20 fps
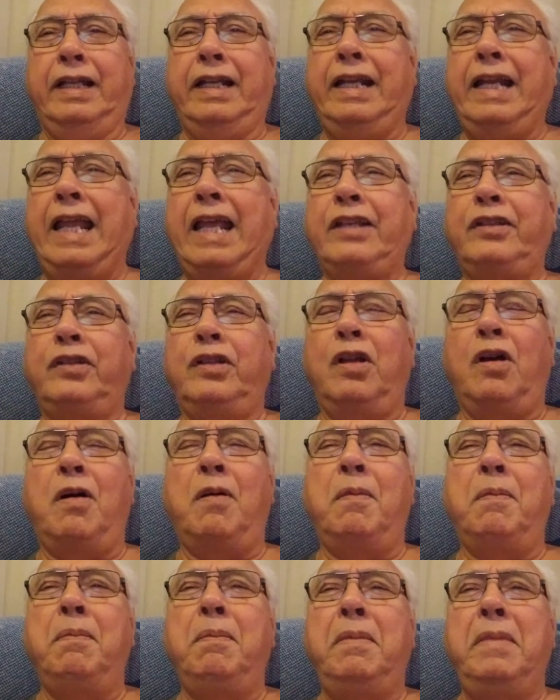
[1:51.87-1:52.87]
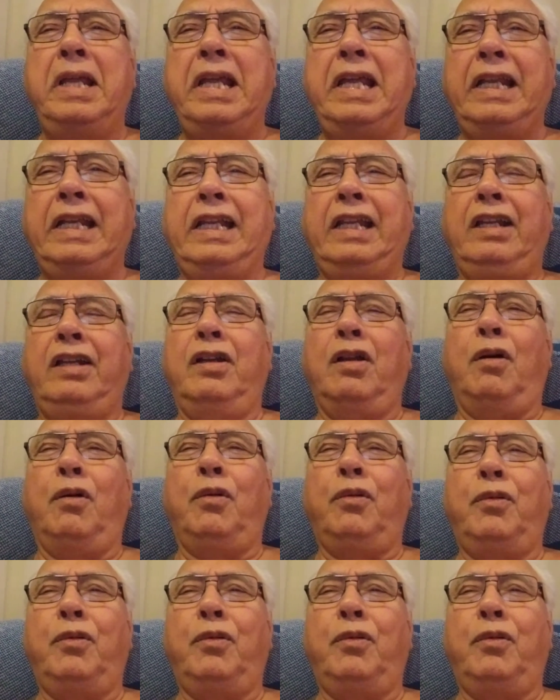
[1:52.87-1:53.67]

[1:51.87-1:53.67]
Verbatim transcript: It has no meaning, no